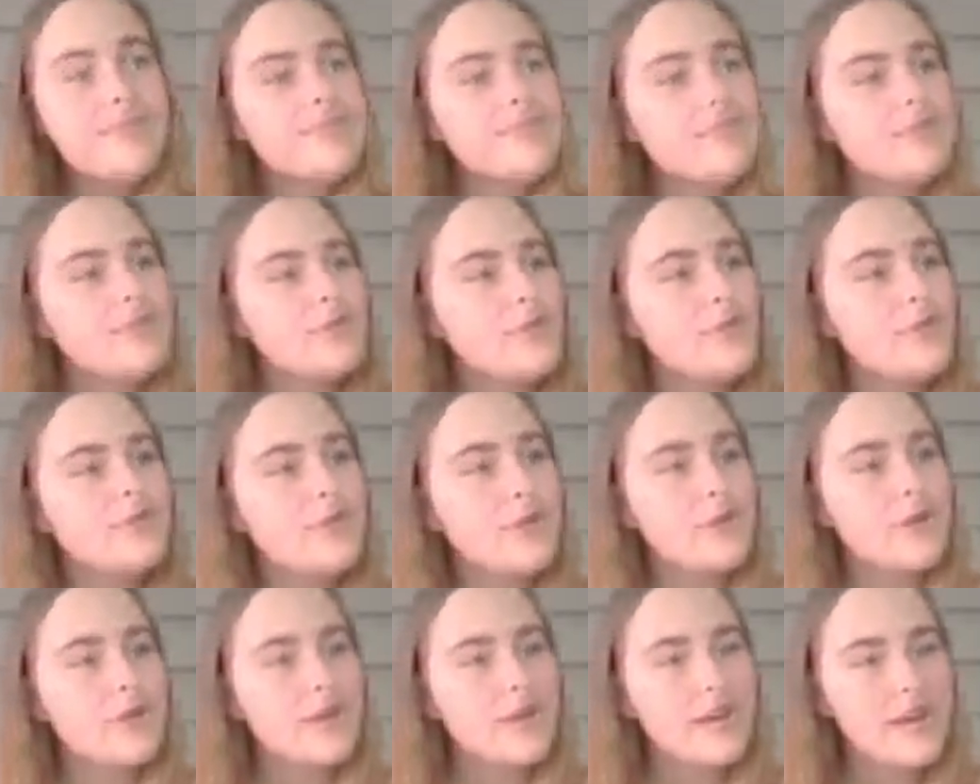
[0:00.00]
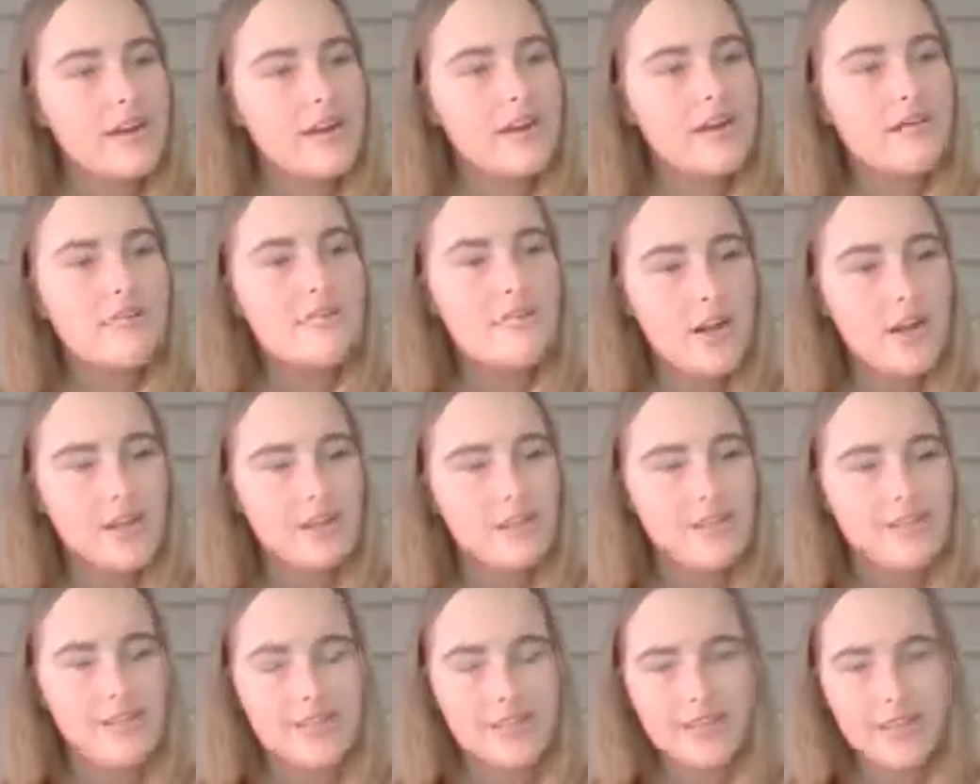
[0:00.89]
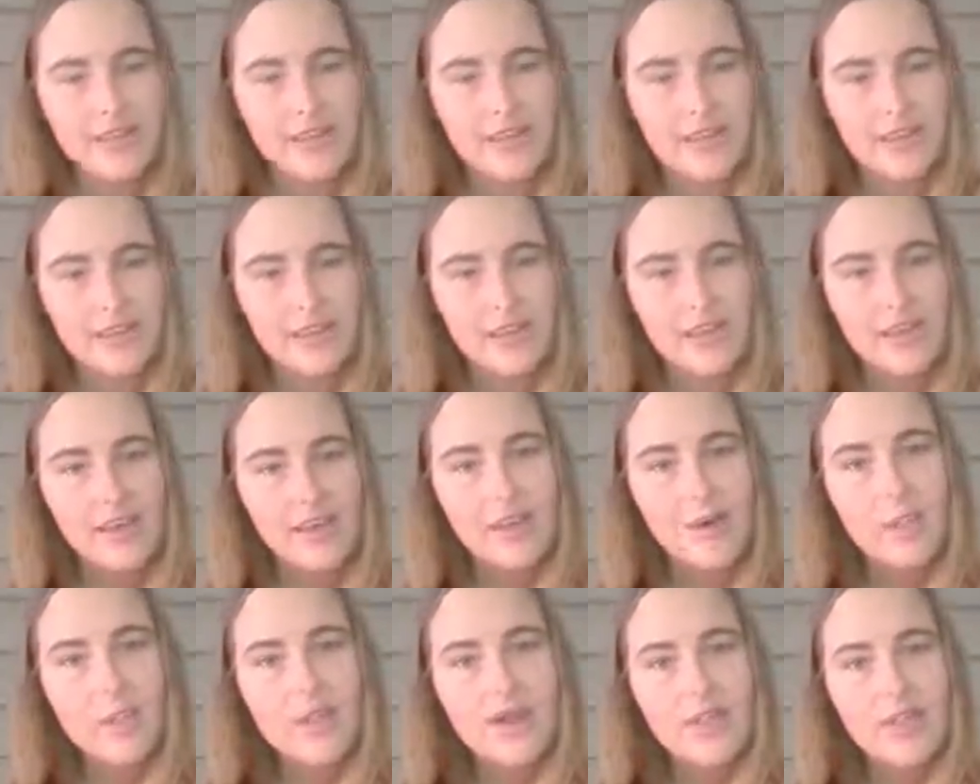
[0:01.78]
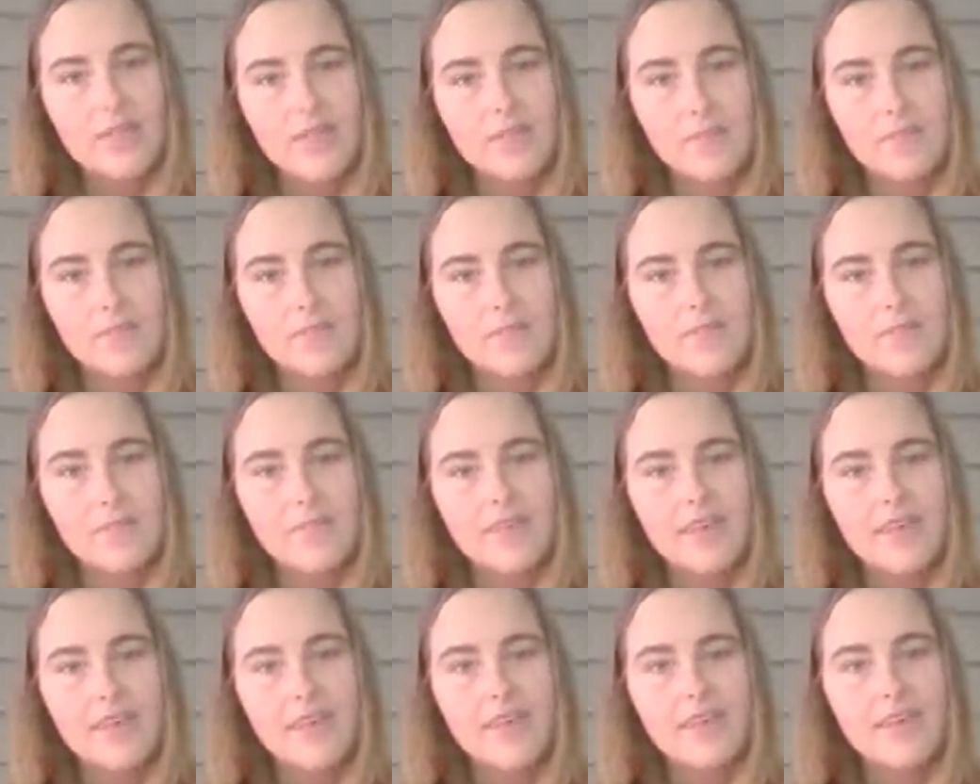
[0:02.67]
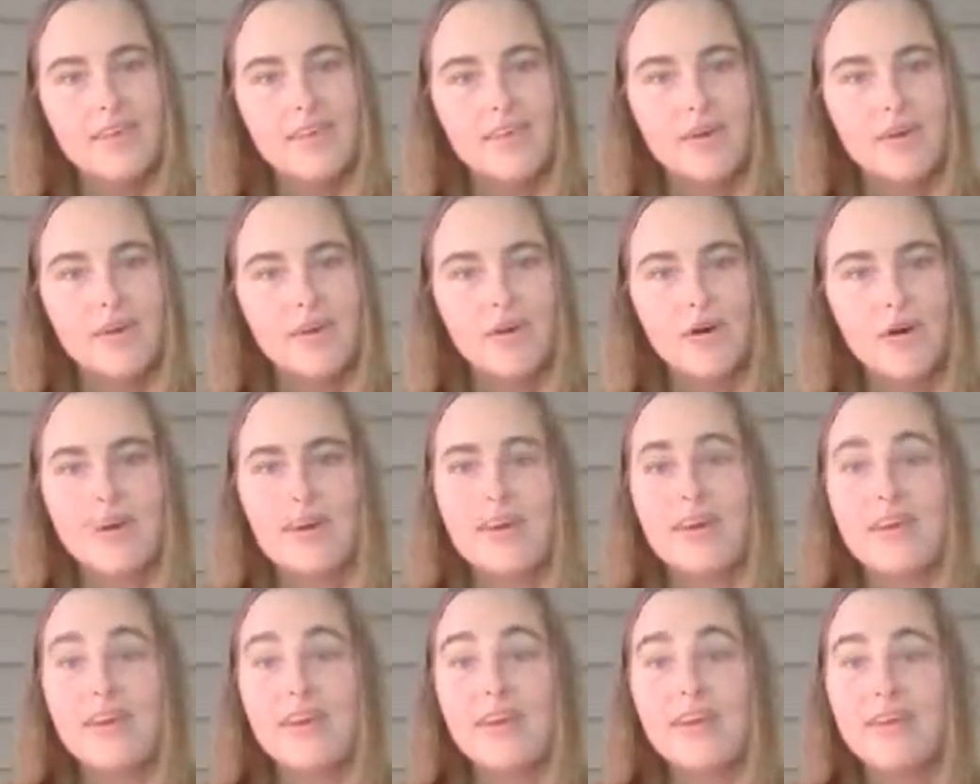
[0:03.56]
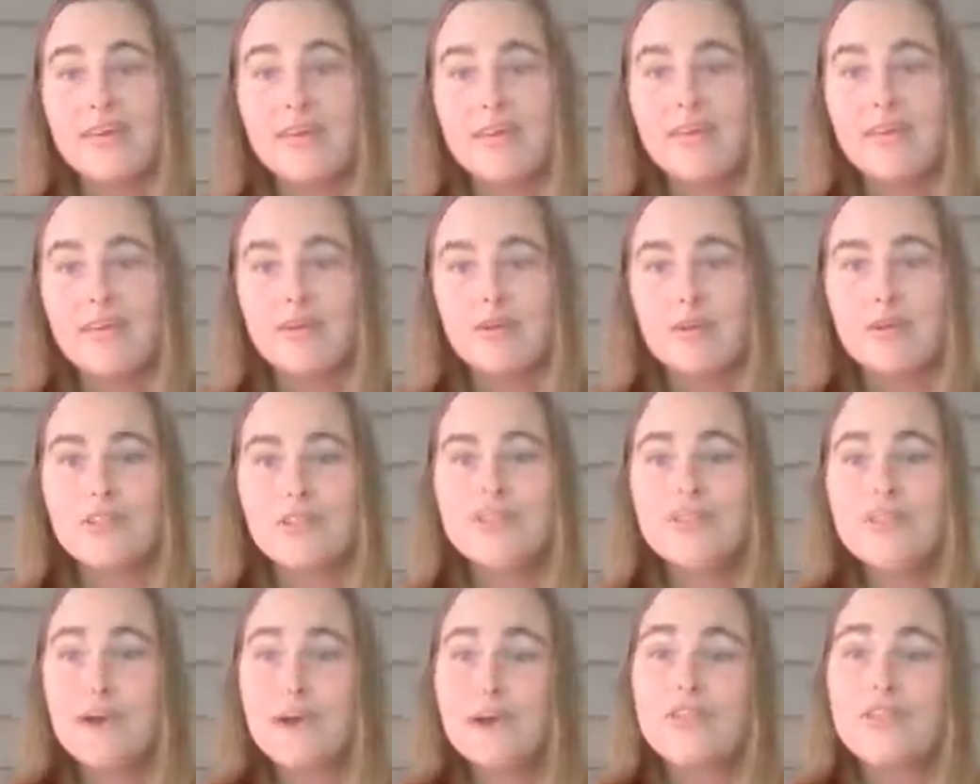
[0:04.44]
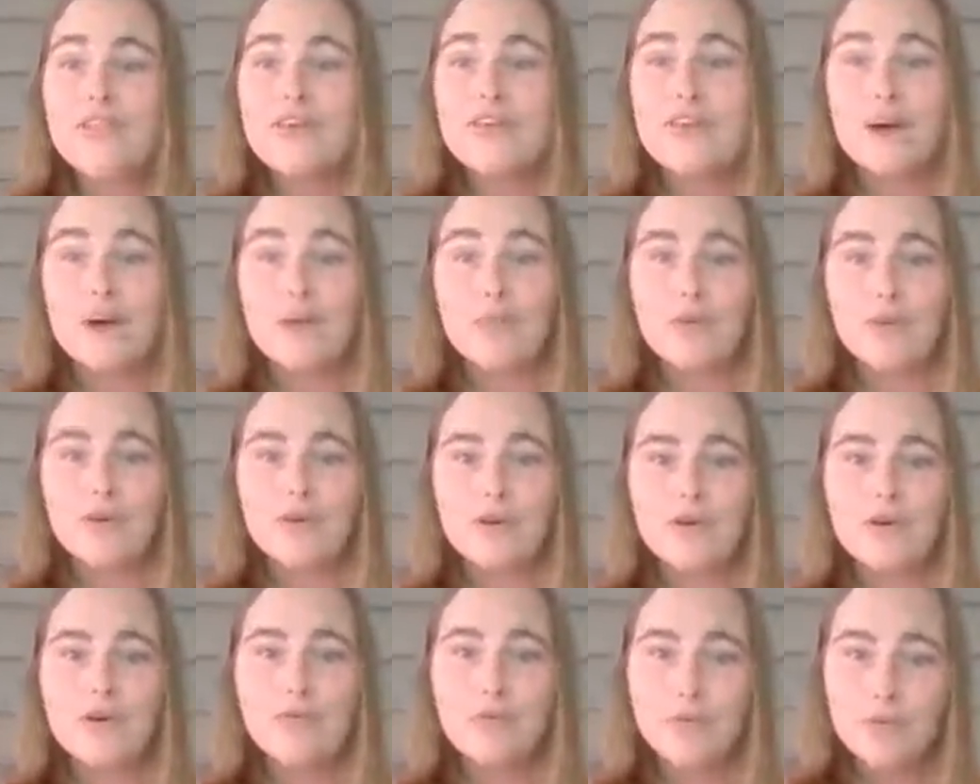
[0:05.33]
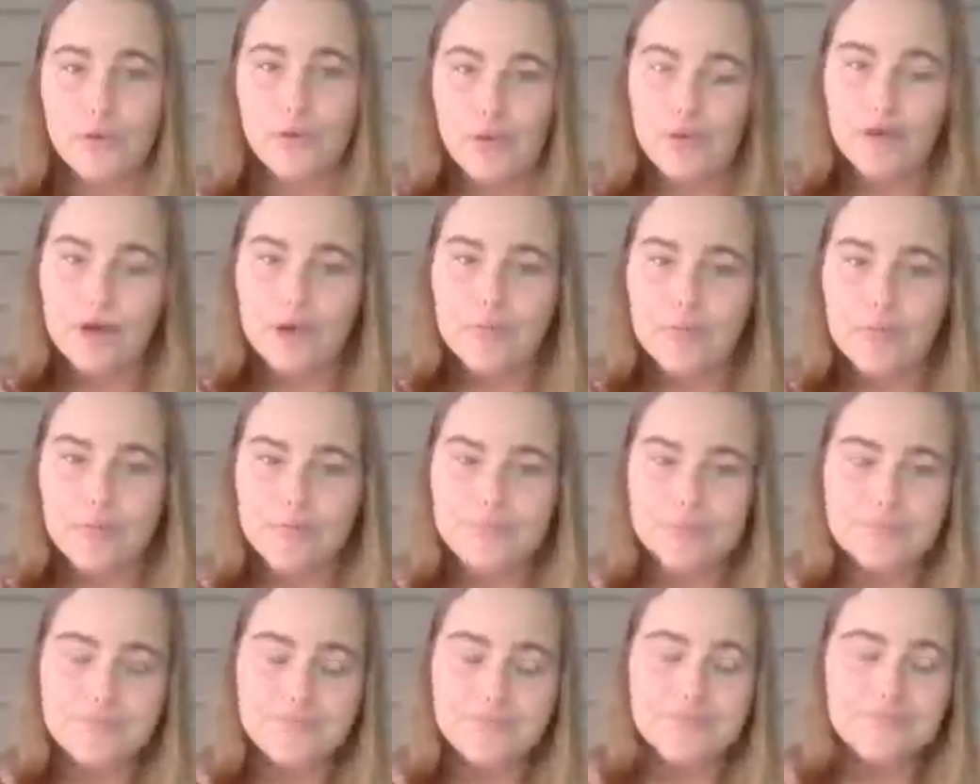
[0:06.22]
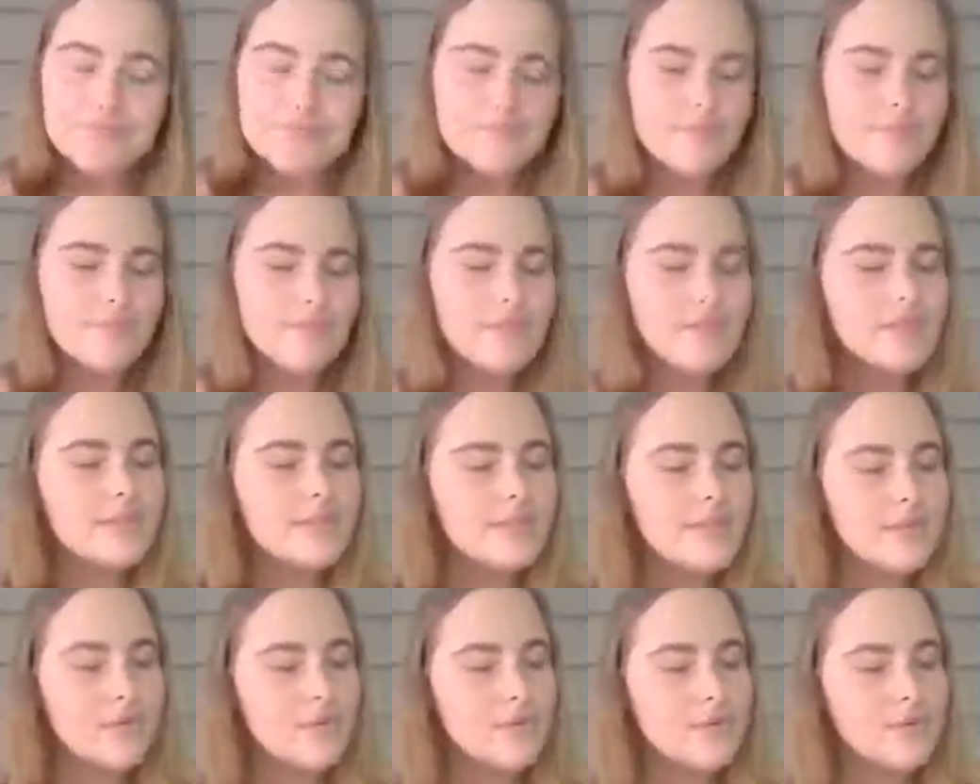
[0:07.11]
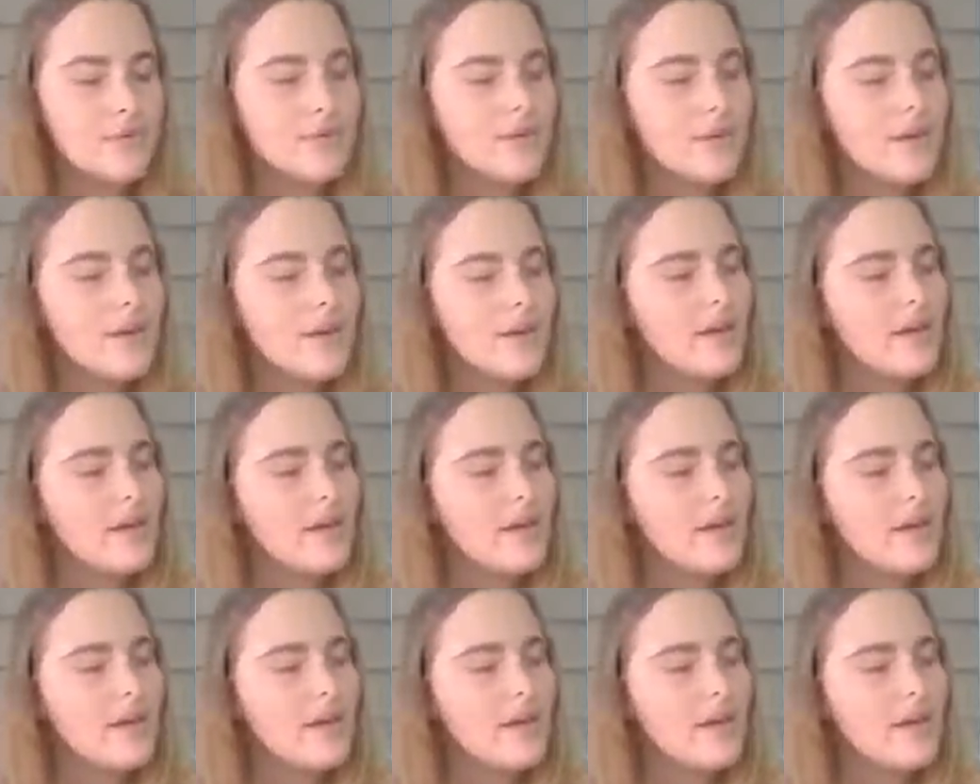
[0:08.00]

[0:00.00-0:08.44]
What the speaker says: And so if you are there volunteering with them, you are in what is called the karma yoga program. So